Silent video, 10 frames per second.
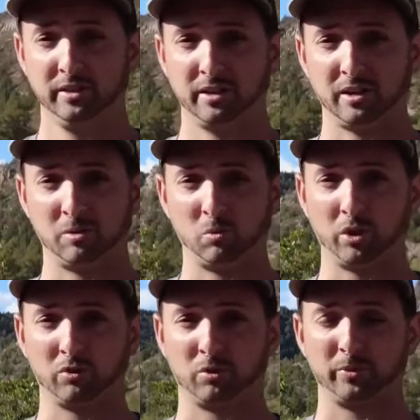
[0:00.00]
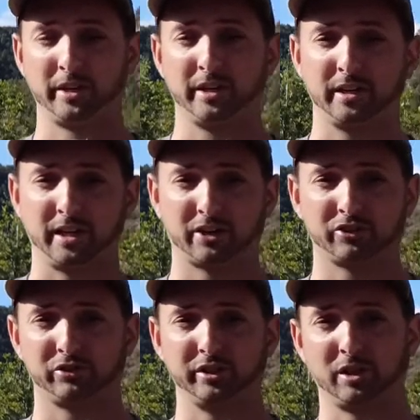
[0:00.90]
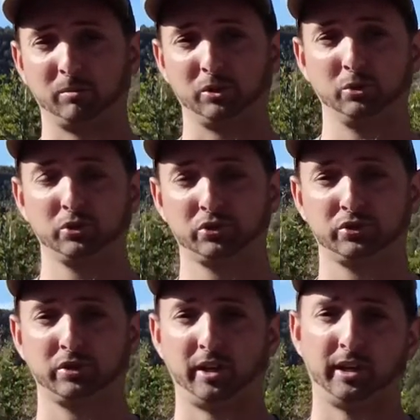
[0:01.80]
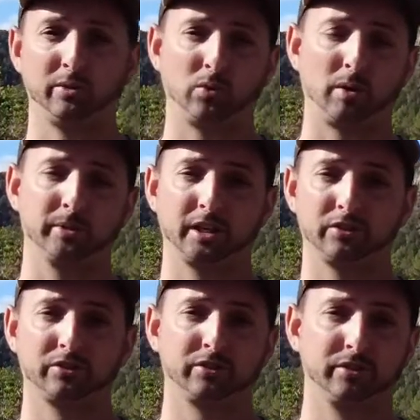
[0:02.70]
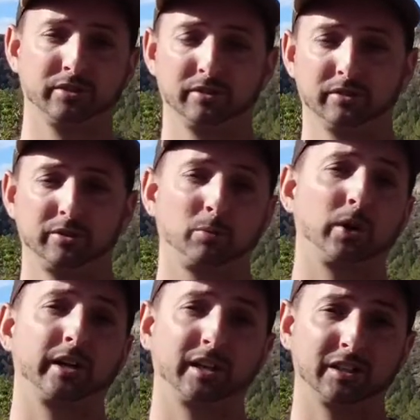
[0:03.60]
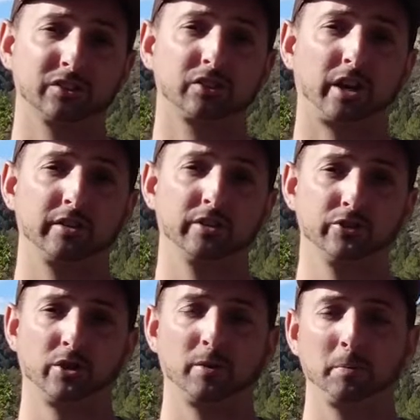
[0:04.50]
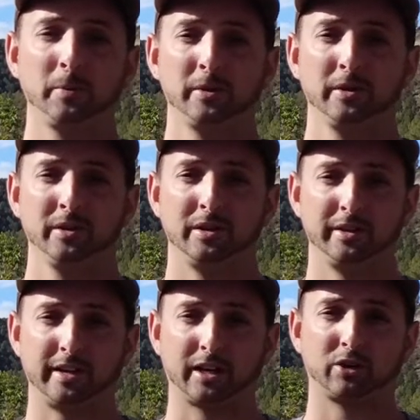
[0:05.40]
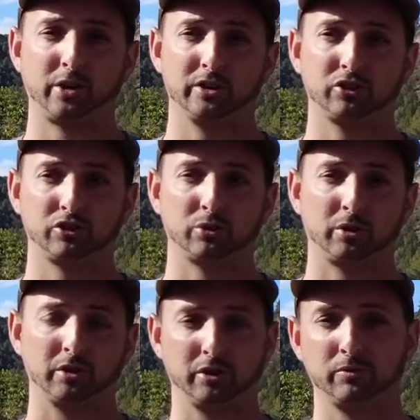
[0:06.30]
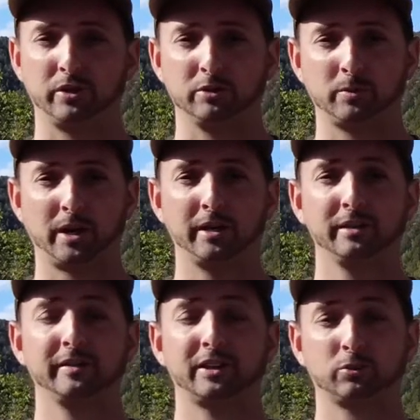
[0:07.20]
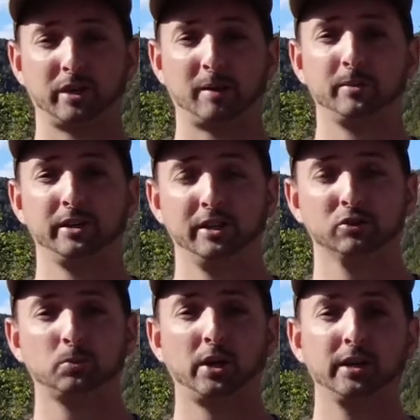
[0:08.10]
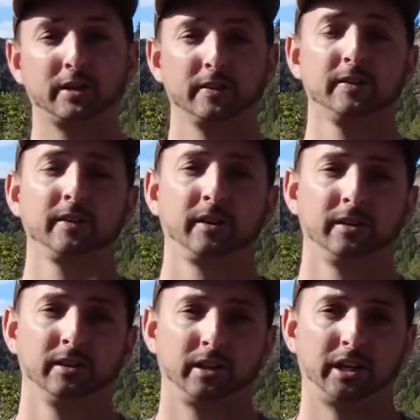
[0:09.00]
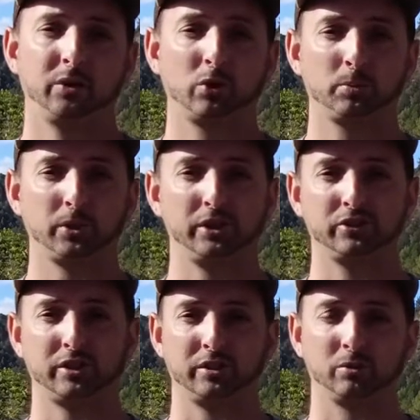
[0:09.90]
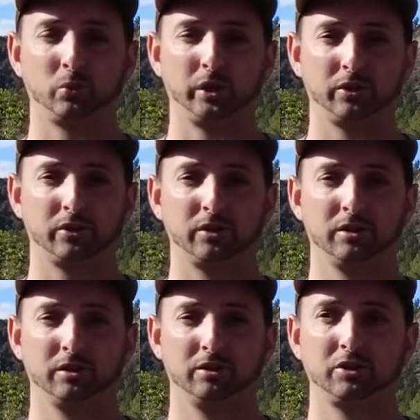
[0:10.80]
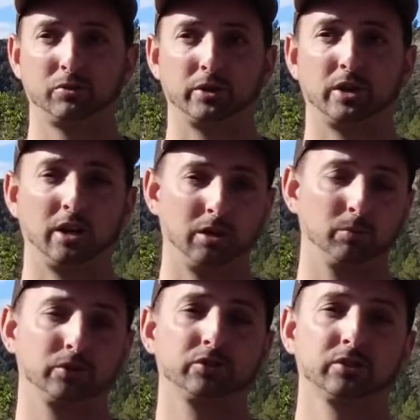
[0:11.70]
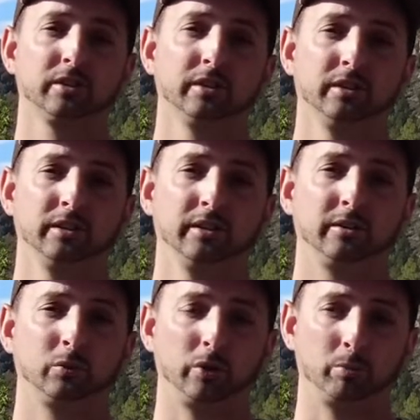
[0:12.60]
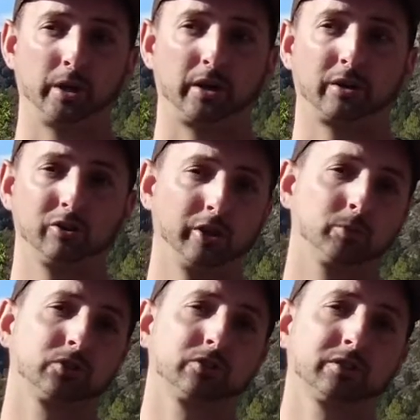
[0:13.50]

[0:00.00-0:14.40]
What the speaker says: One of them, they can actually come loose and rub against the brake inside the drum, and that creates a short. A good friend of mine, that's what happened to his brake. He replaced it with different hubs with better clips,